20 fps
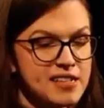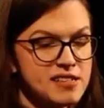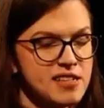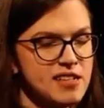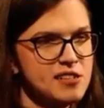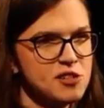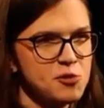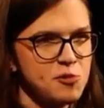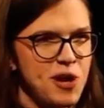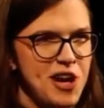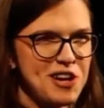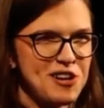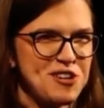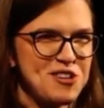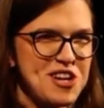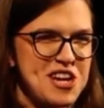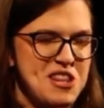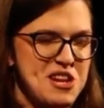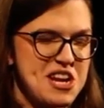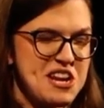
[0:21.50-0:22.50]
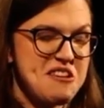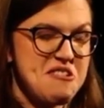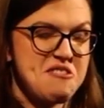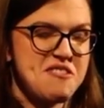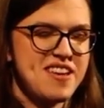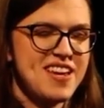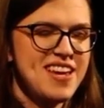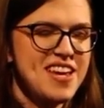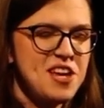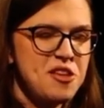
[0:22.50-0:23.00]
his model. And
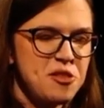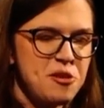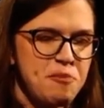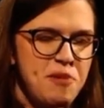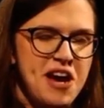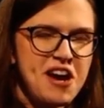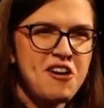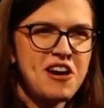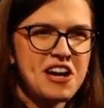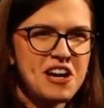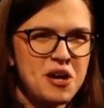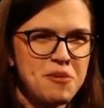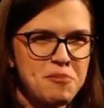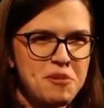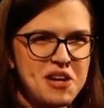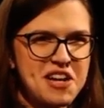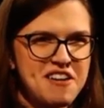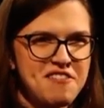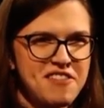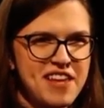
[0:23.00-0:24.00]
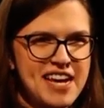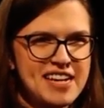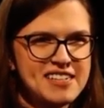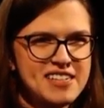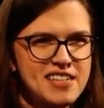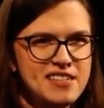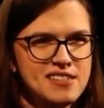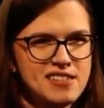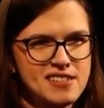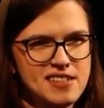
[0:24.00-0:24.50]
the parent company of that,
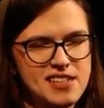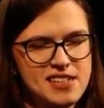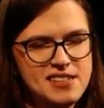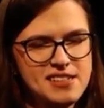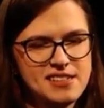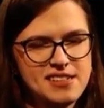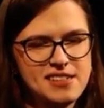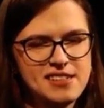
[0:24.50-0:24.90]
Tencent,